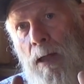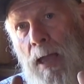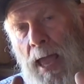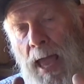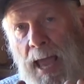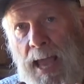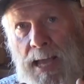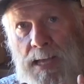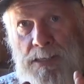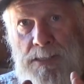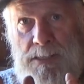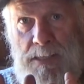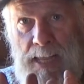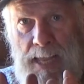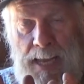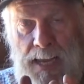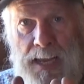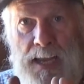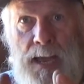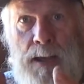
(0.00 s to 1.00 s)
as
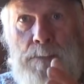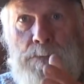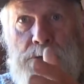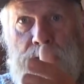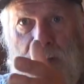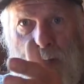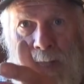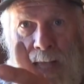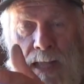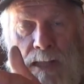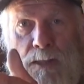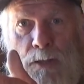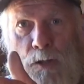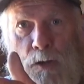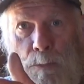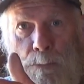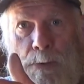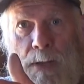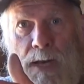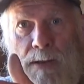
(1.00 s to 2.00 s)
it comes to that
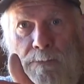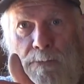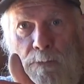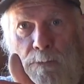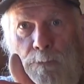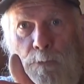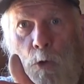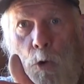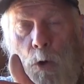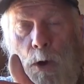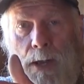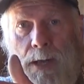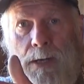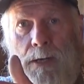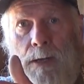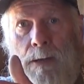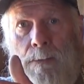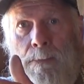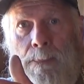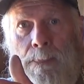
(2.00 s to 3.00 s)
little bit of a
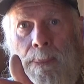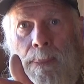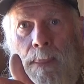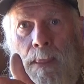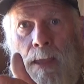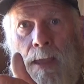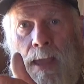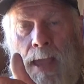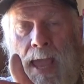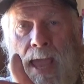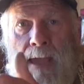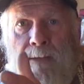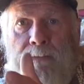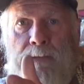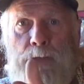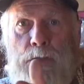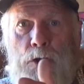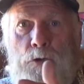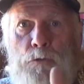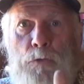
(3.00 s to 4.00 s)
void
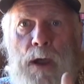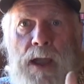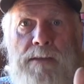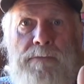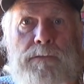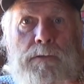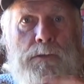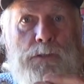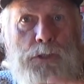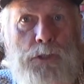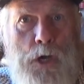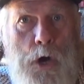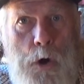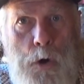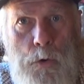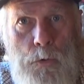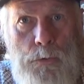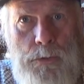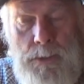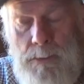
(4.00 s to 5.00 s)
having your rifles
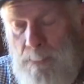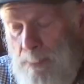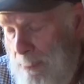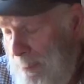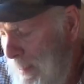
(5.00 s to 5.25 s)
coned.